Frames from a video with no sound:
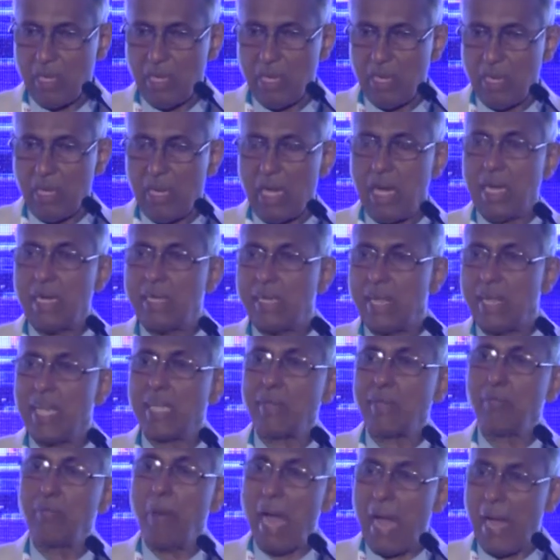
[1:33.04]
and take
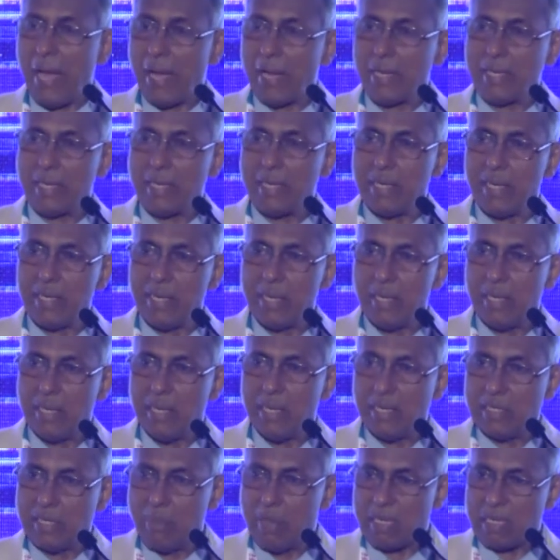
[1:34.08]
back the
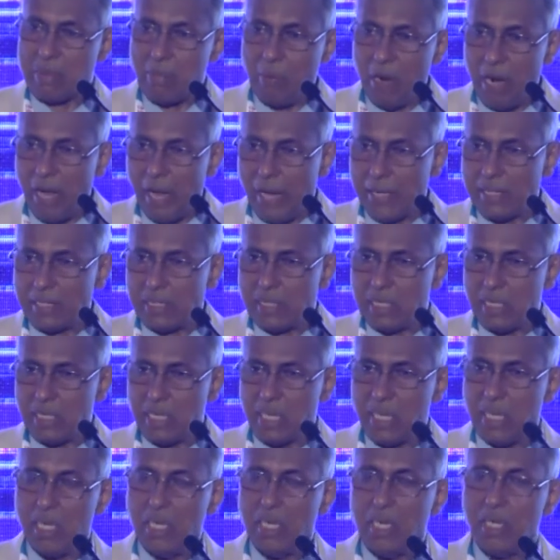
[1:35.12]
metabolites
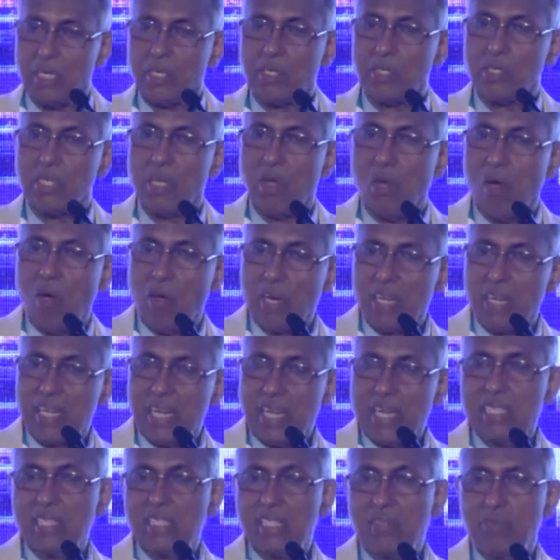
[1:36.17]
to the
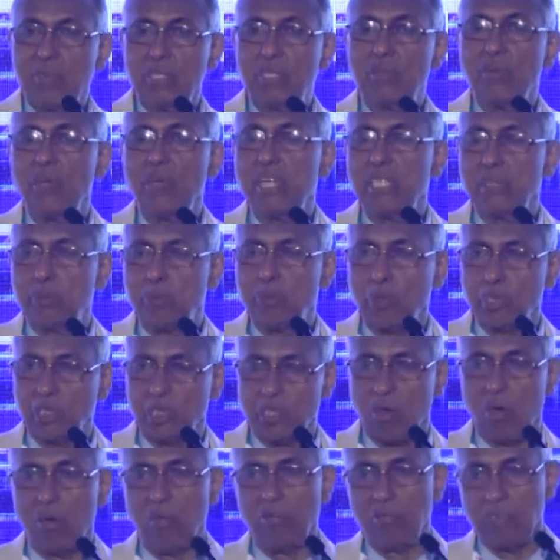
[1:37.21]
organs which you will dispose it
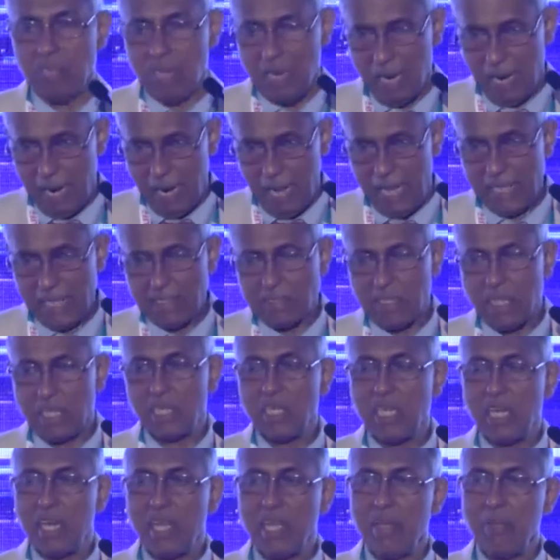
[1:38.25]
of, like the
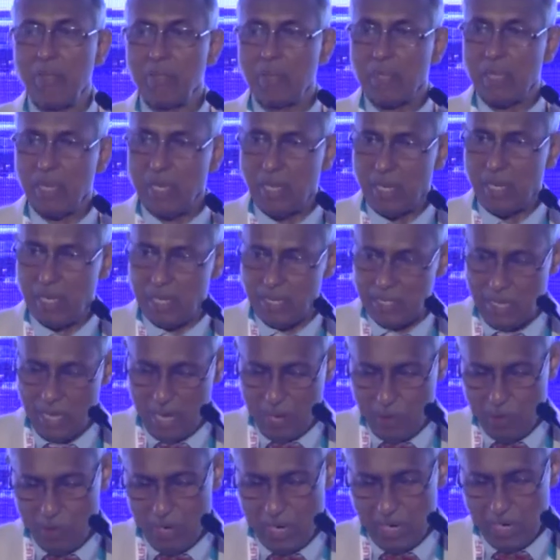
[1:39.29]
kidney, the
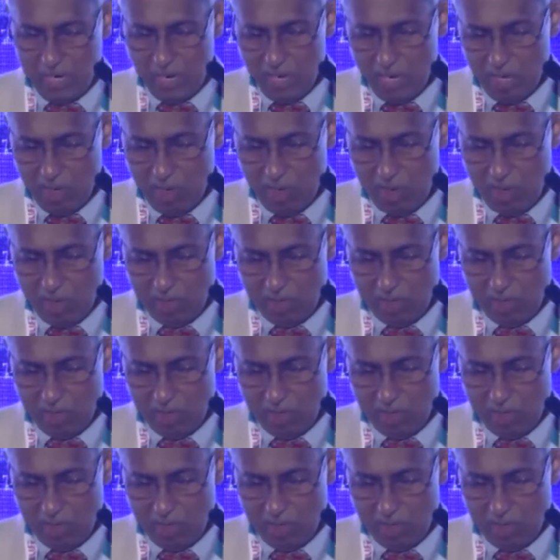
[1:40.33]
liver, or the